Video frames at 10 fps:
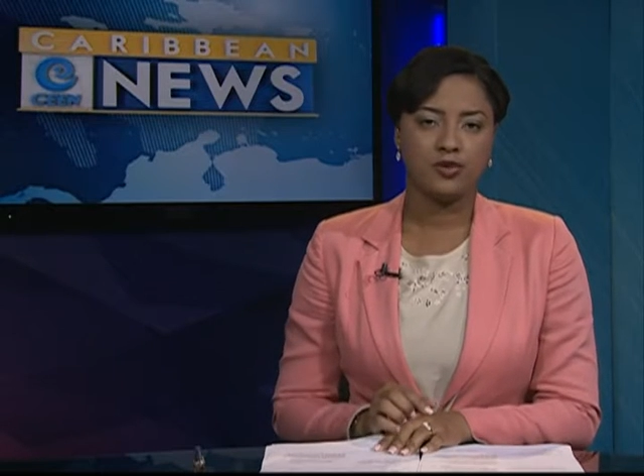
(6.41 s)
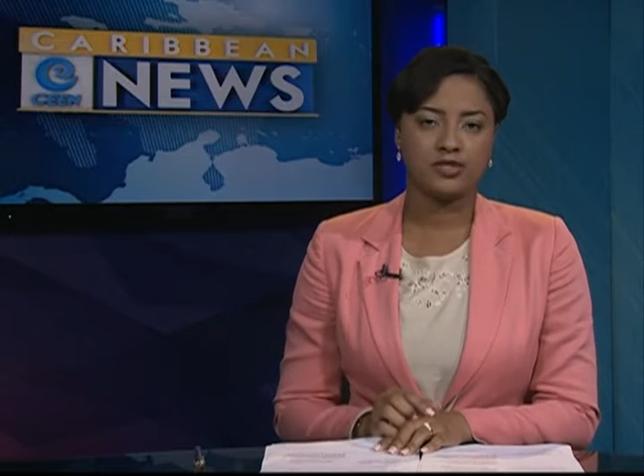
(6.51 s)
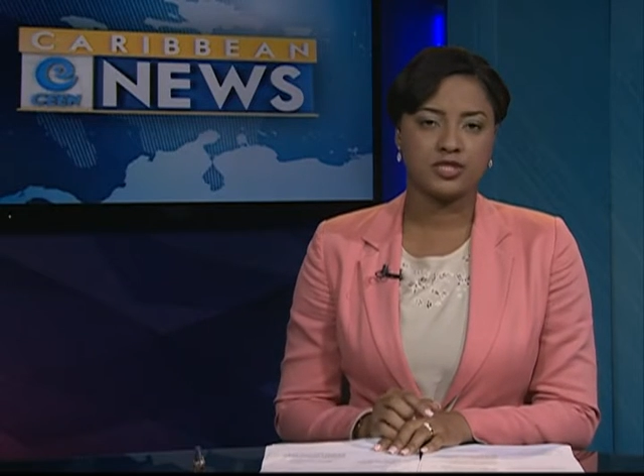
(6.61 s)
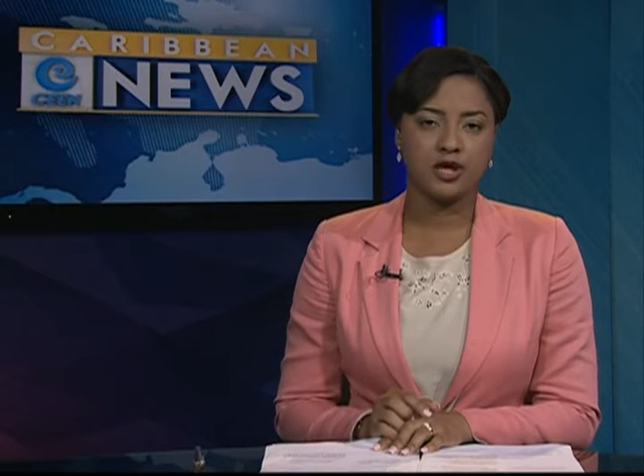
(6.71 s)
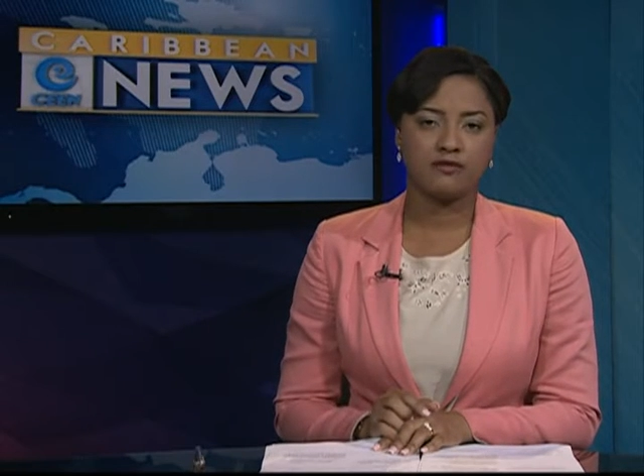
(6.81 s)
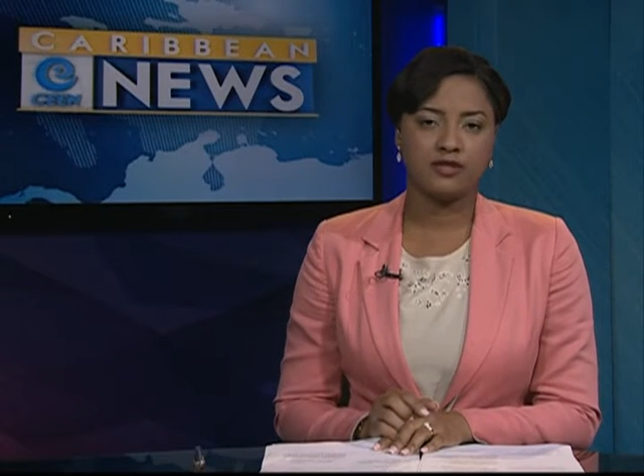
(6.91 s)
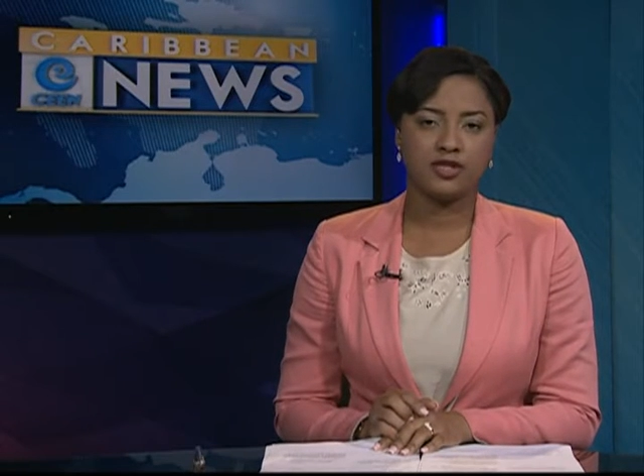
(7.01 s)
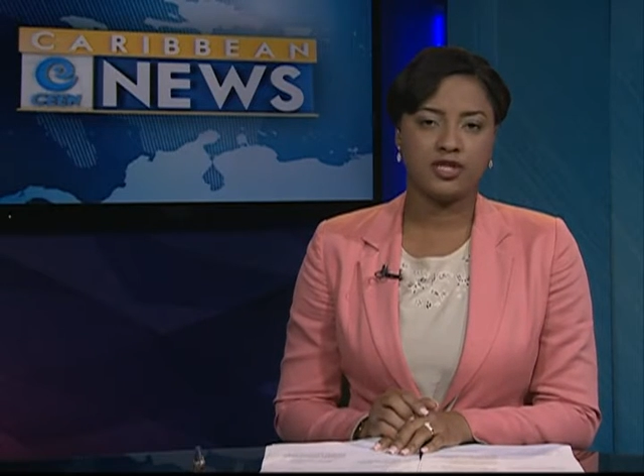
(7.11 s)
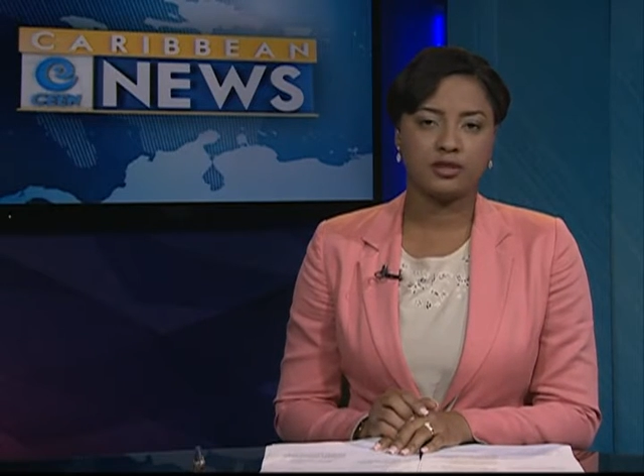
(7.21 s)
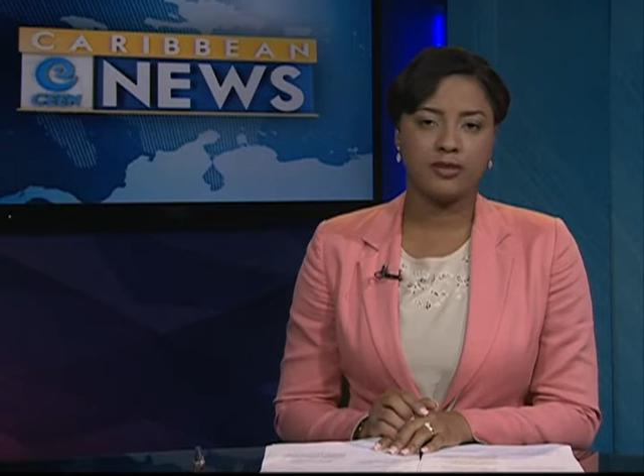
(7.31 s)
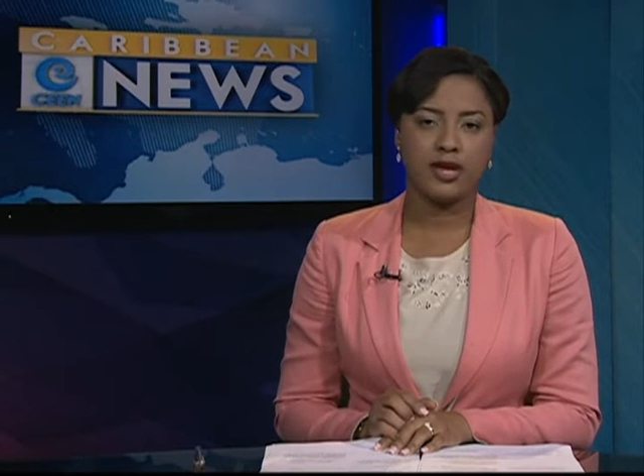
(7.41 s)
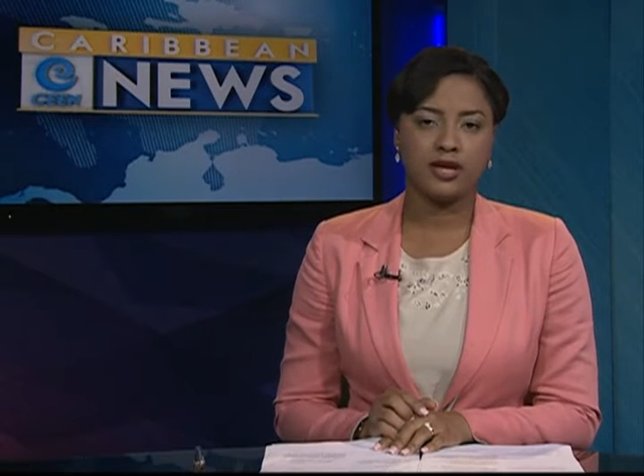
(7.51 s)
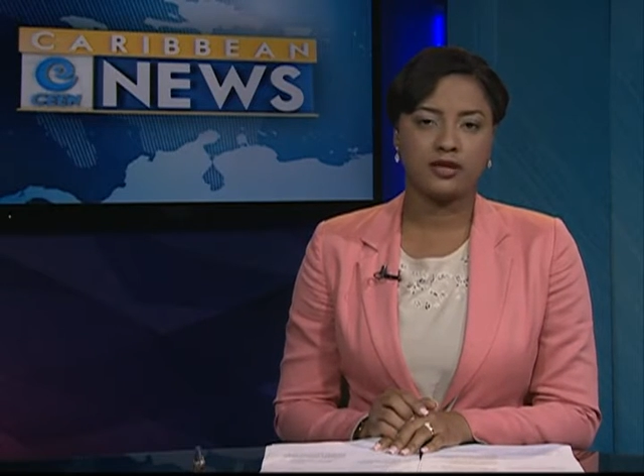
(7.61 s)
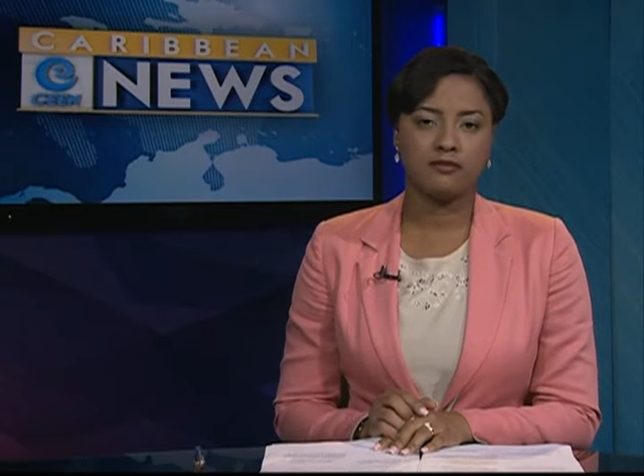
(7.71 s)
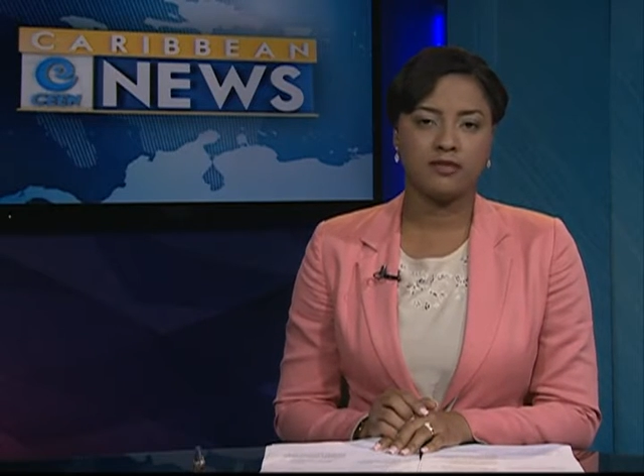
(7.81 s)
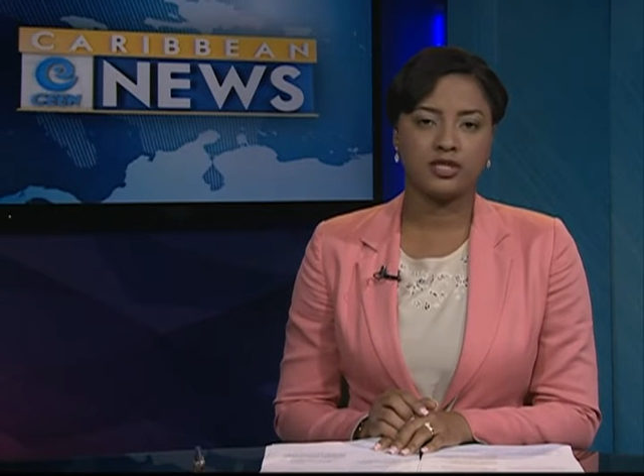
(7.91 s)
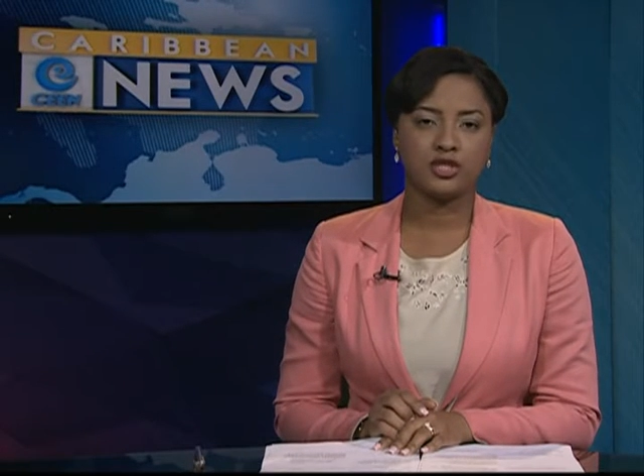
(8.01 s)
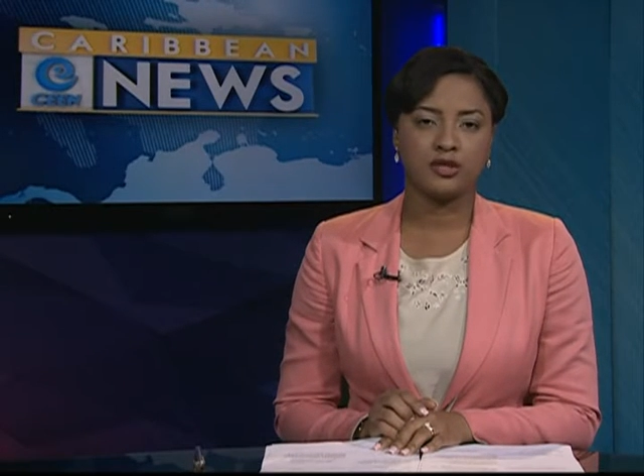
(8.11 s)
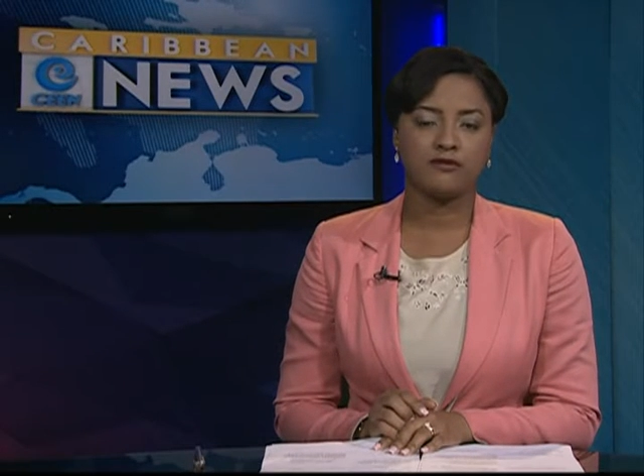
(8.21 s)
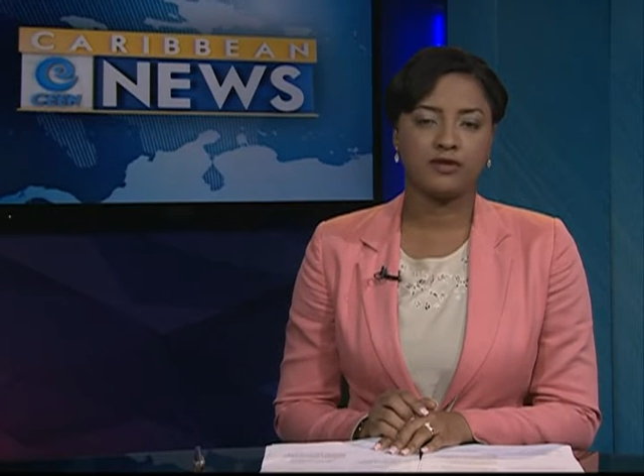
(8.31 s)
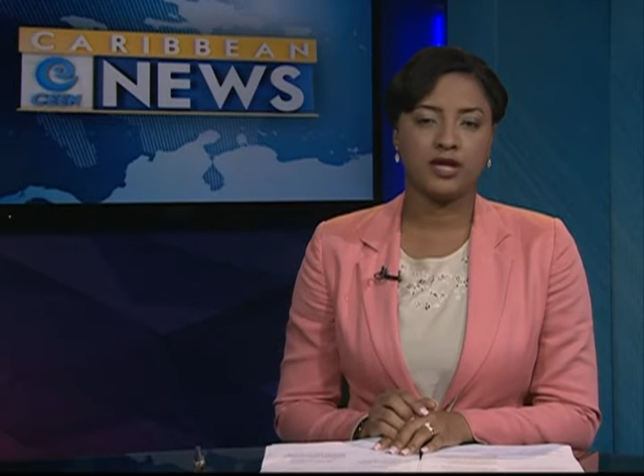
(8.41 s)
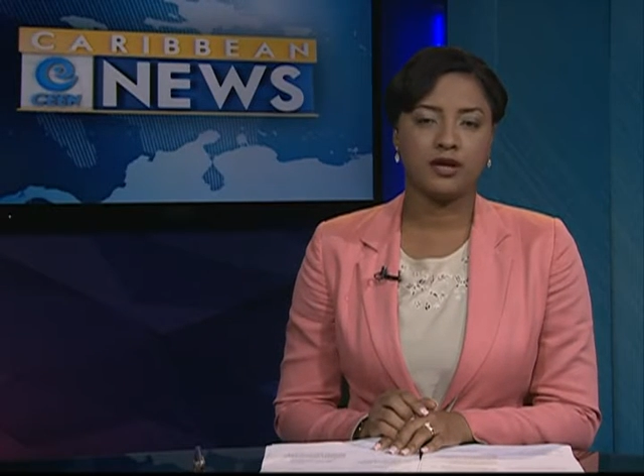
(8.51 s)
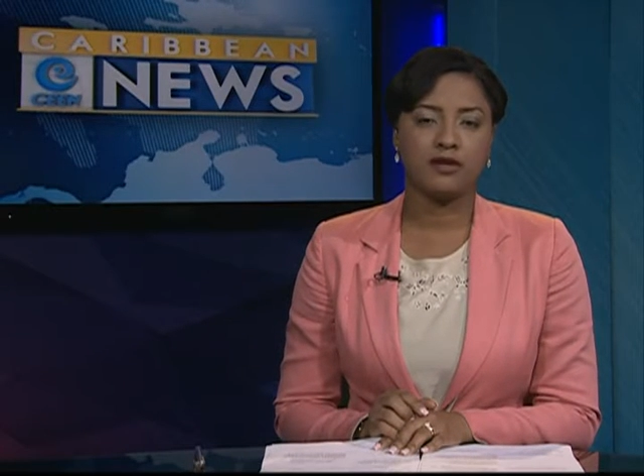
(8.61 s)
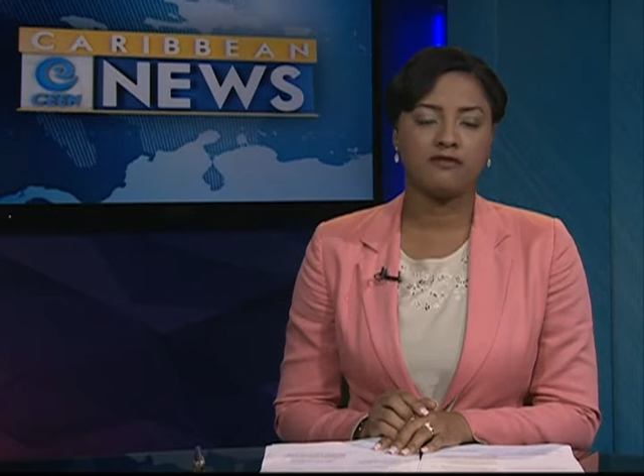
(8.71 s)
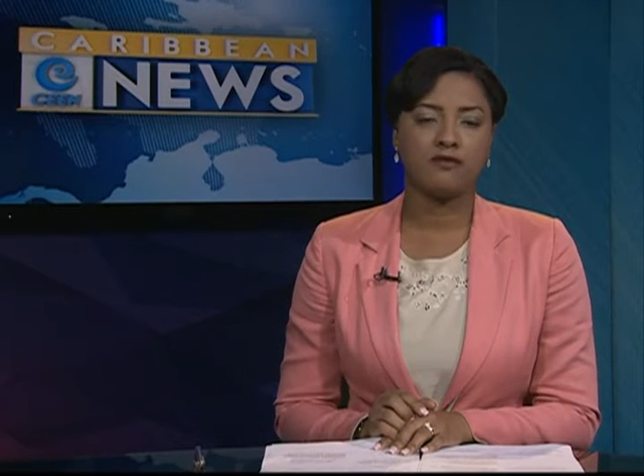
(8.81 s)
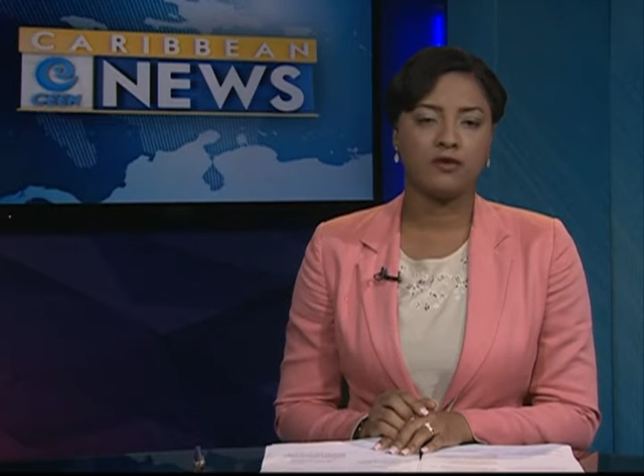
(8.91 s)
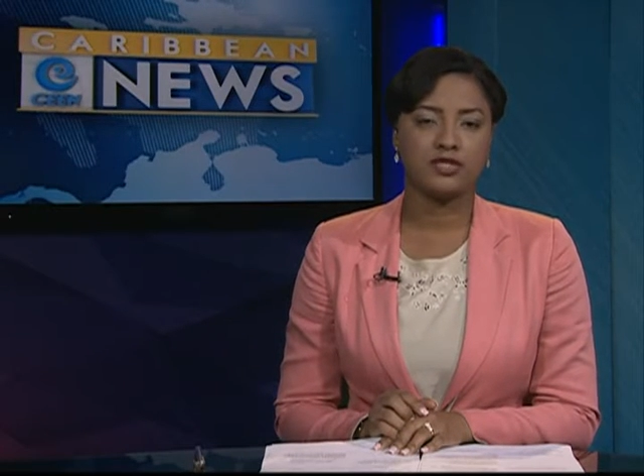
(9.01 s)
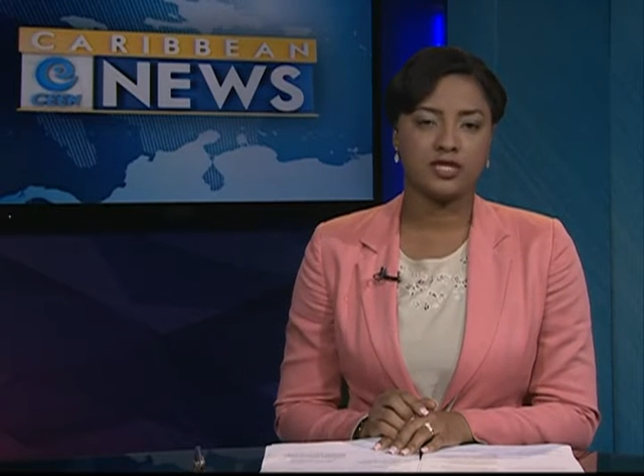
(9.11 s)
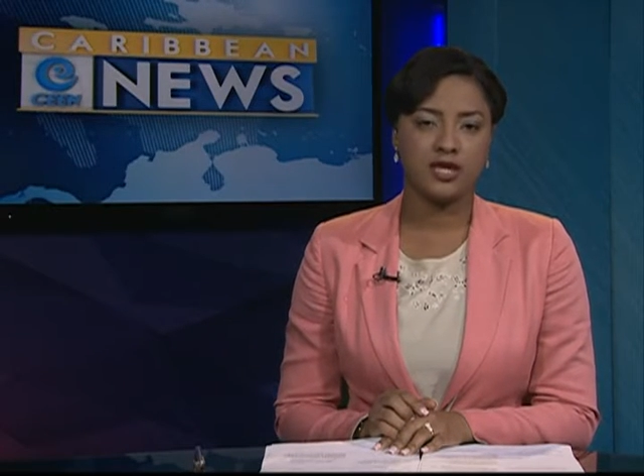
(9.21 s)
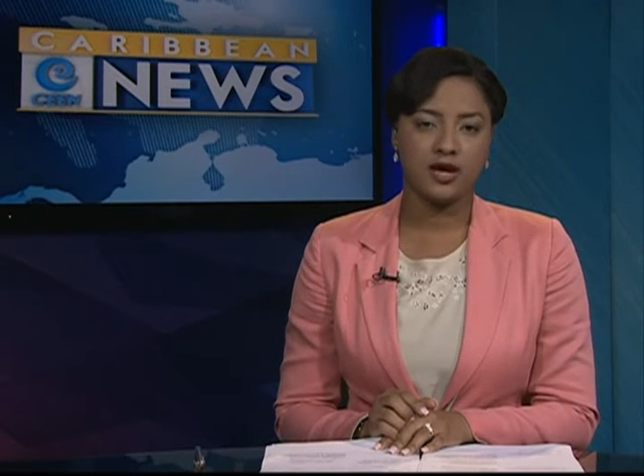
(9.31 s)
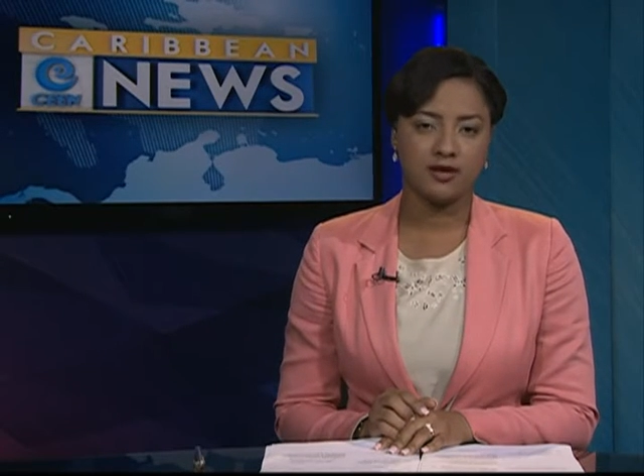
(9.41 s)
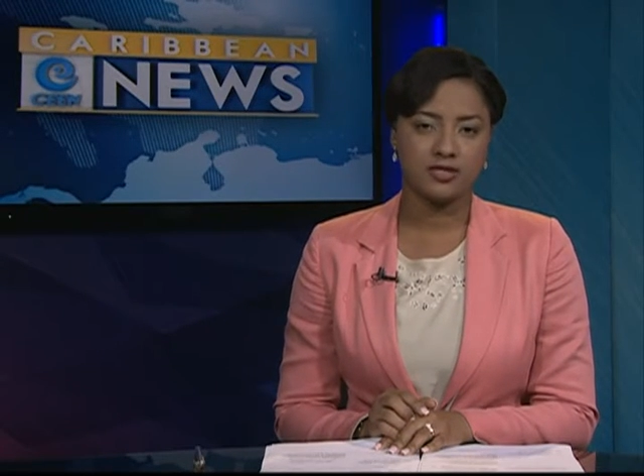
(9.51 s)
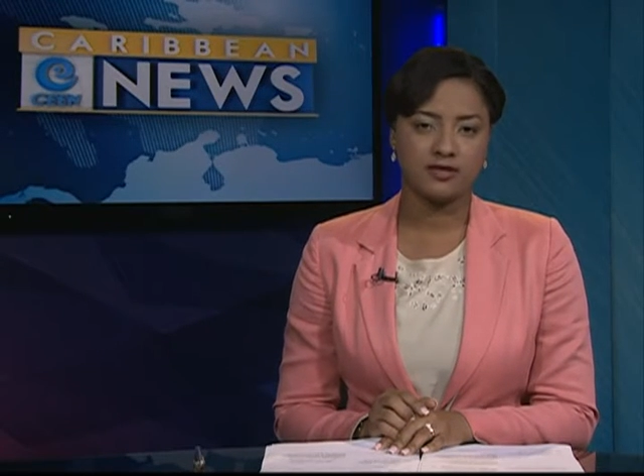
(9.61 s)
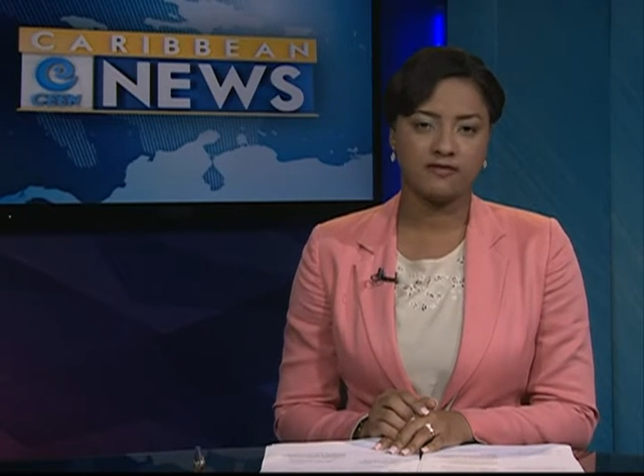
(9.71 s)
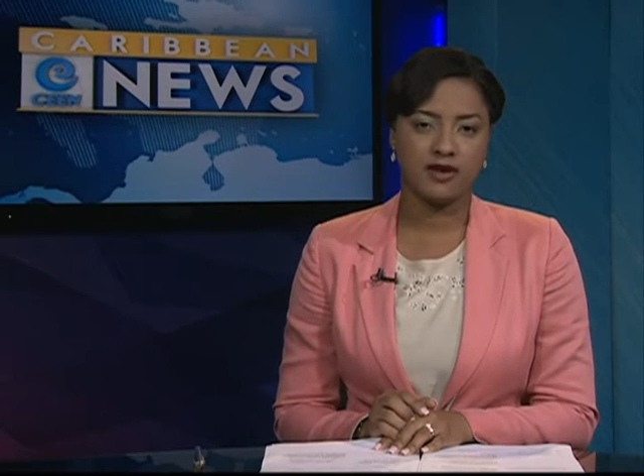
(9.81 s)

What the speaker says: who served the Jamaican mission for nearly 40 years.